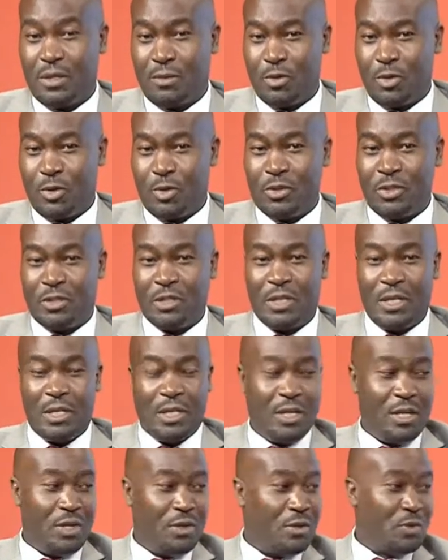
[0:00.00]
because
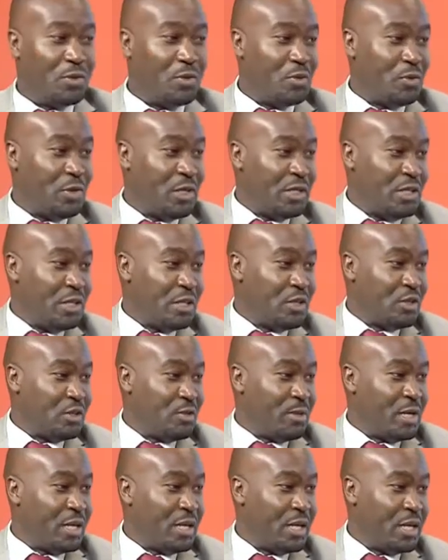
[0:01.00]
we
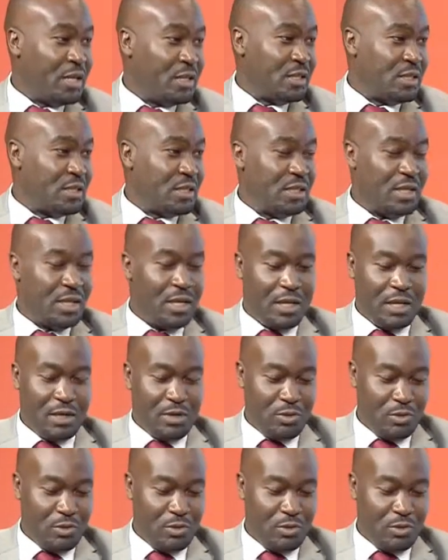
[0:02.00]
normally it here.